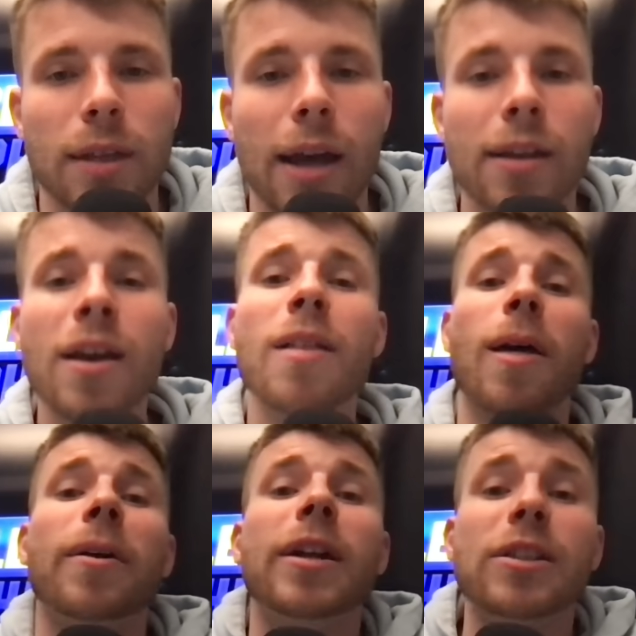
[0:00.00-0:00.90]
that. Now,
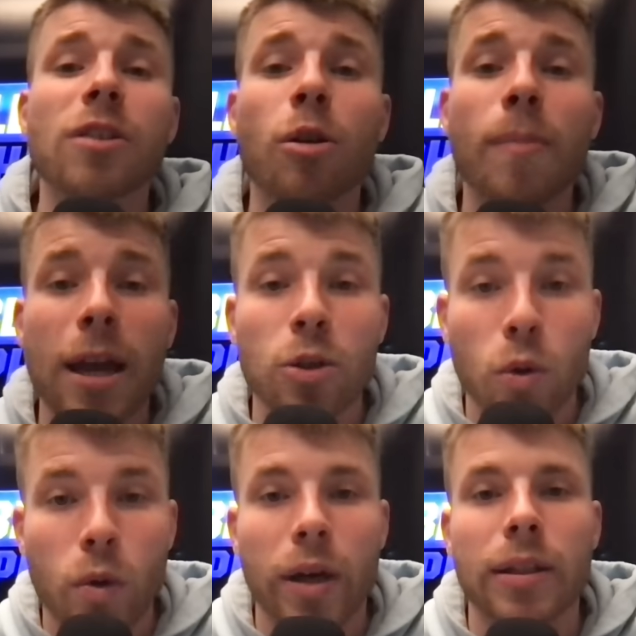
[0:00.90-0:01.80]
there is no Emmanuel
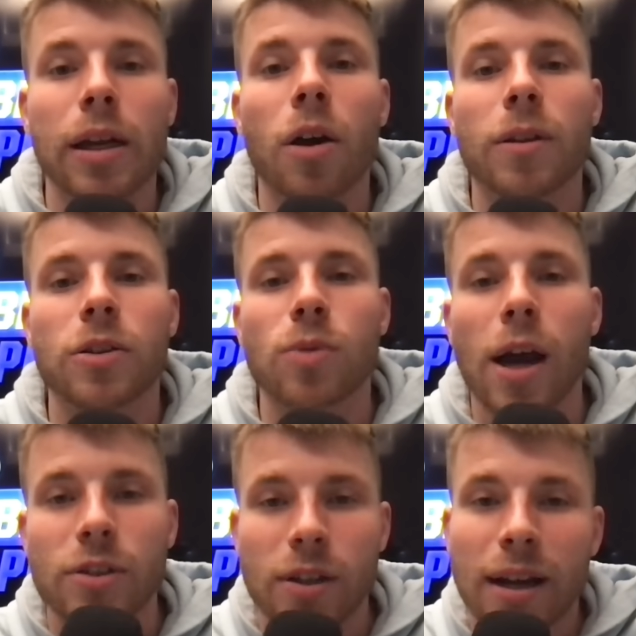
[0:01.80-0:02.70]
Quickley on this
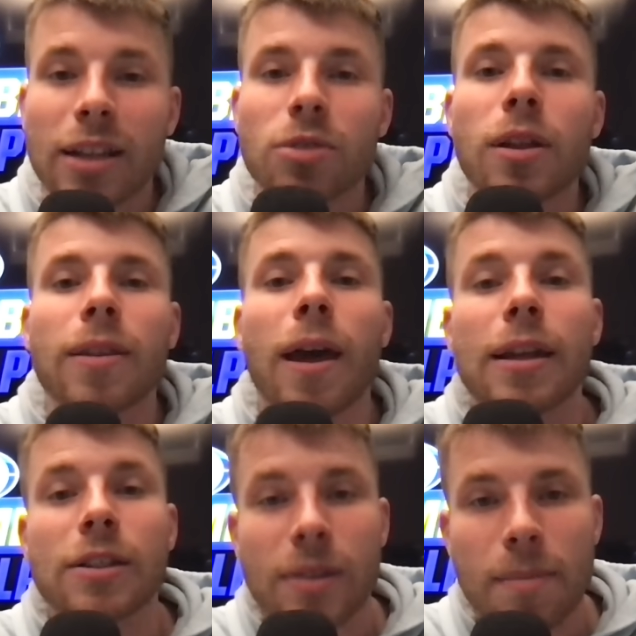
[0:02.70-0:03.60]
roster, and I do think that
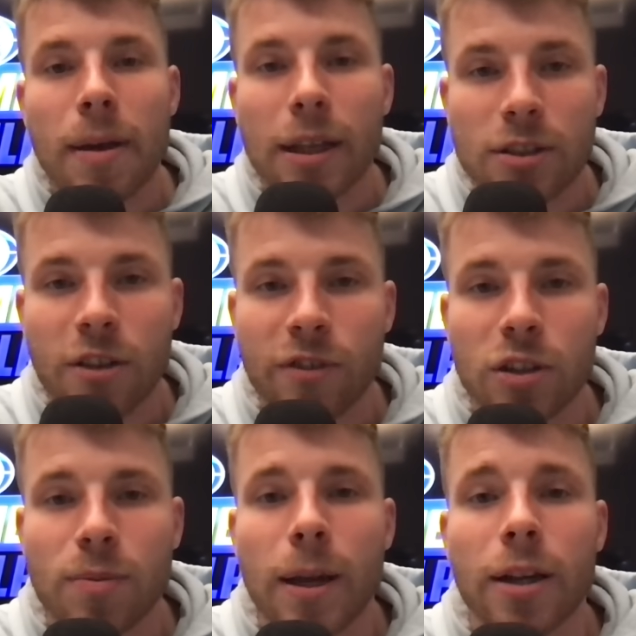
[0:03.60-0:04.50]
is the biggest
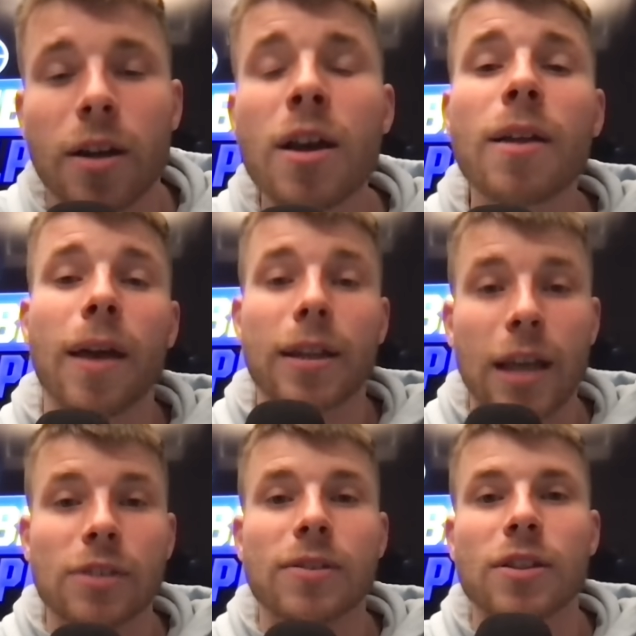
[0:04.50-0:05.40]
difference maker. That,
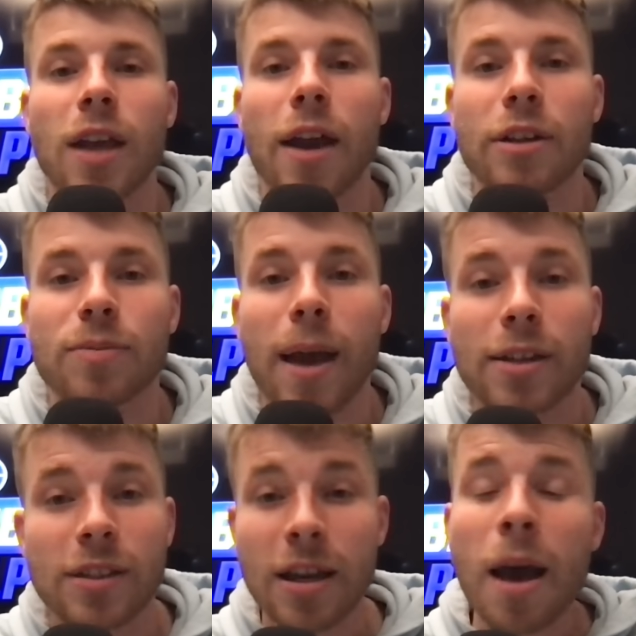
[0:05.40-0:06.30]
yes, there's Tyrese
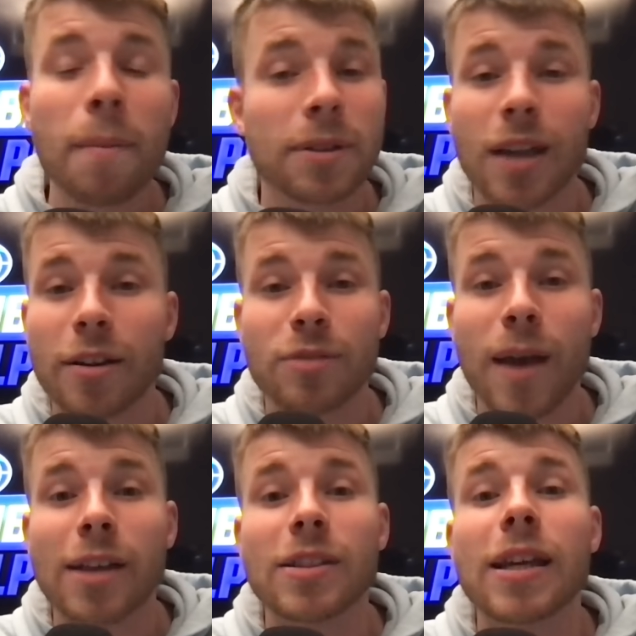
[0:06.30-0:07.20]
Maxey, but Tyrese
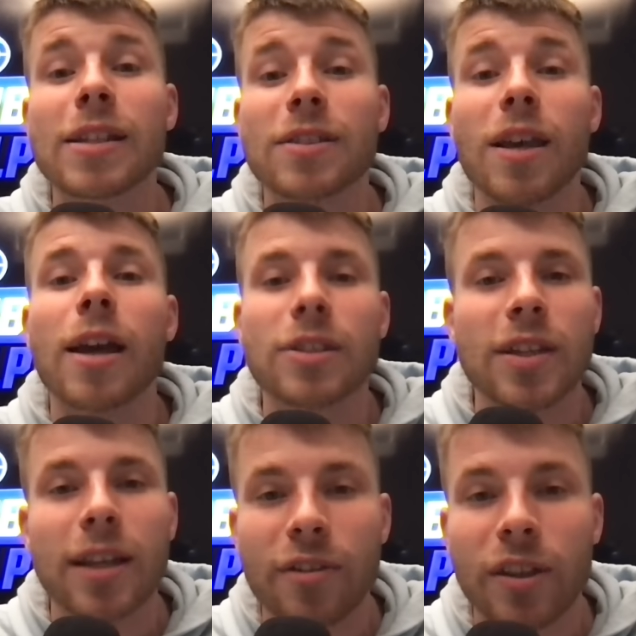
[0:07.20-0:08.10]
Maxey is a
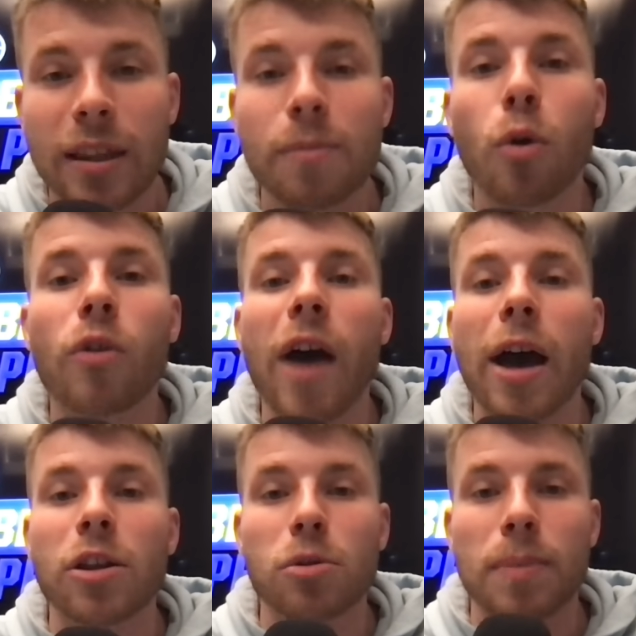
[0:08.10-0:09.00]
significantly more
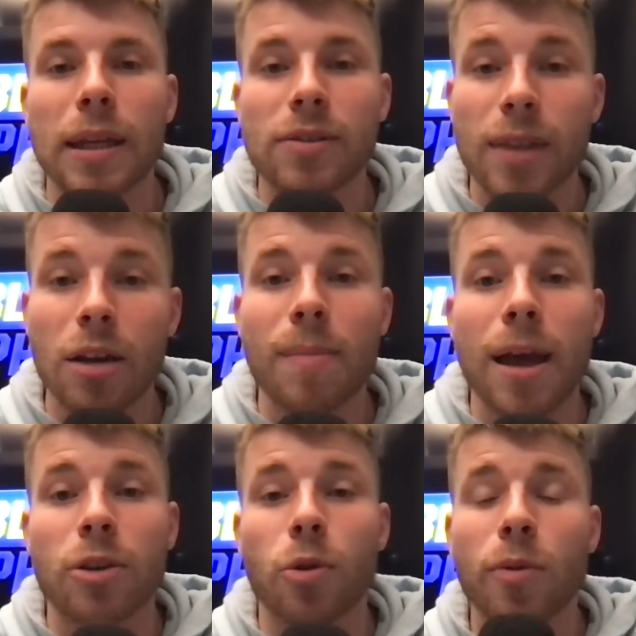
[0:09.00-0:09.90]
valued piece than
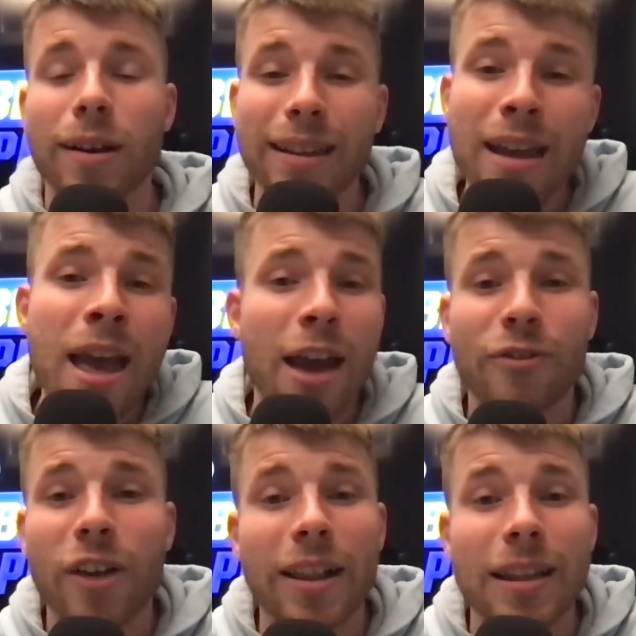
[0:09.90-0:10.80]
Emmanuel Quickley, and
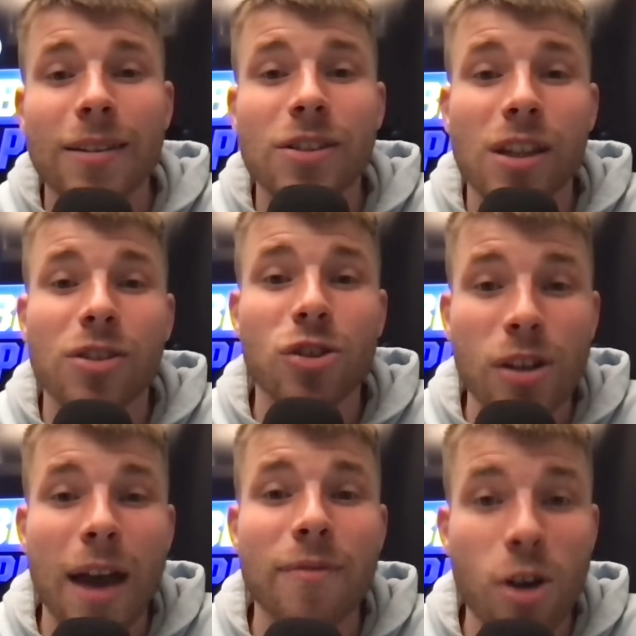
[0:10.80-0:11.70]
frankly, the Sixers should
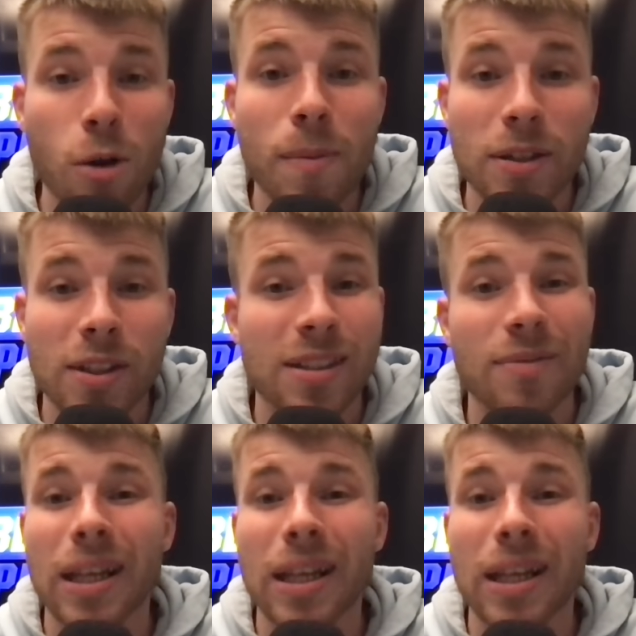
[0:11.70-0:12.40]
have no business even